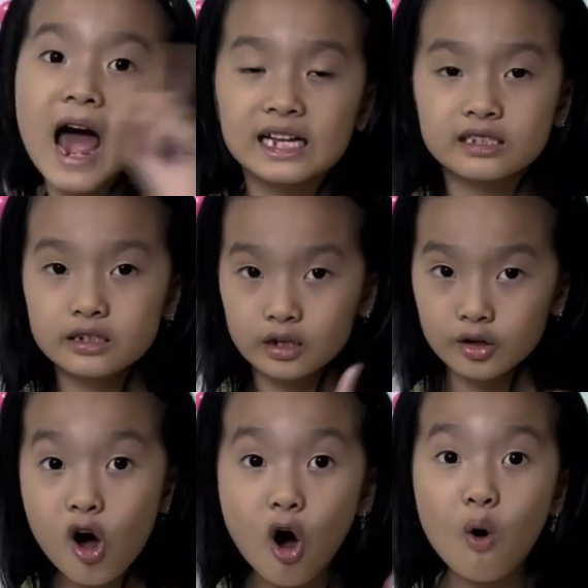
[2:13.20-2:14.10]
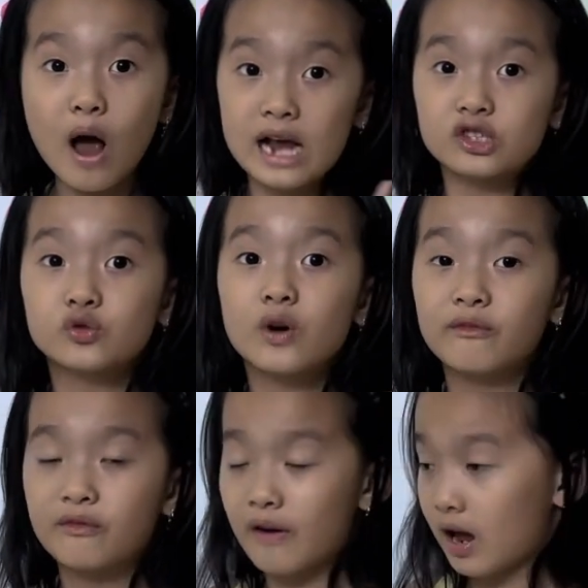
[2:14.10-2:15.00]
adding no extra
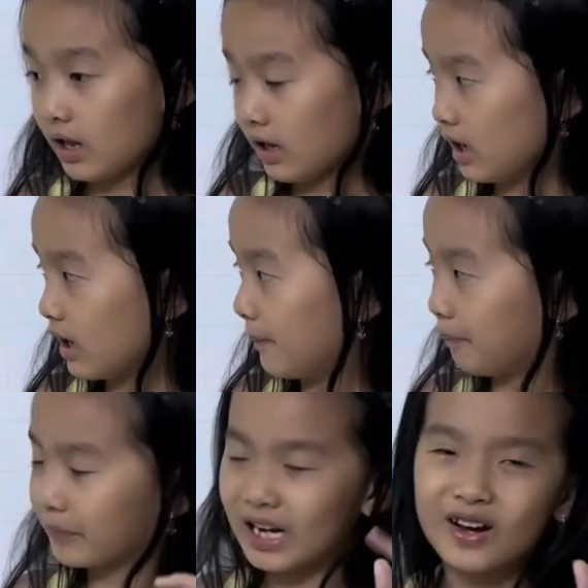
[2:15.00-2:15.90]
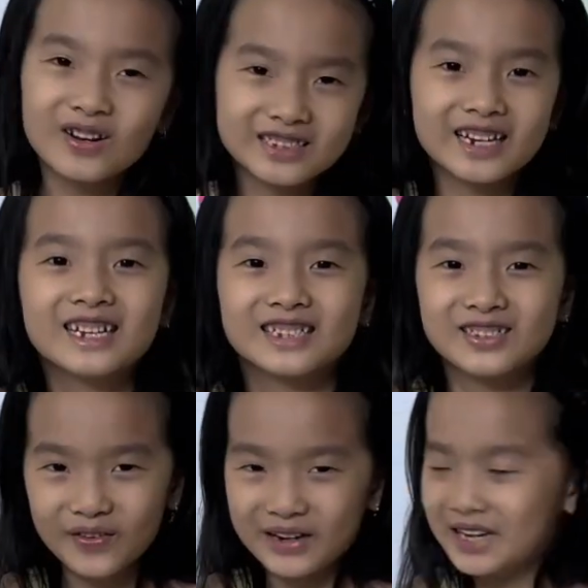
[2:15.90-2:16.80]
consonant.
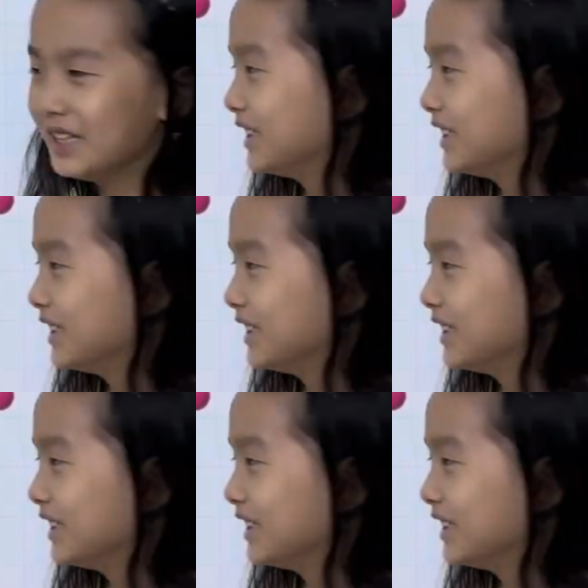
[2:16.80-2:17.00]
Sorry.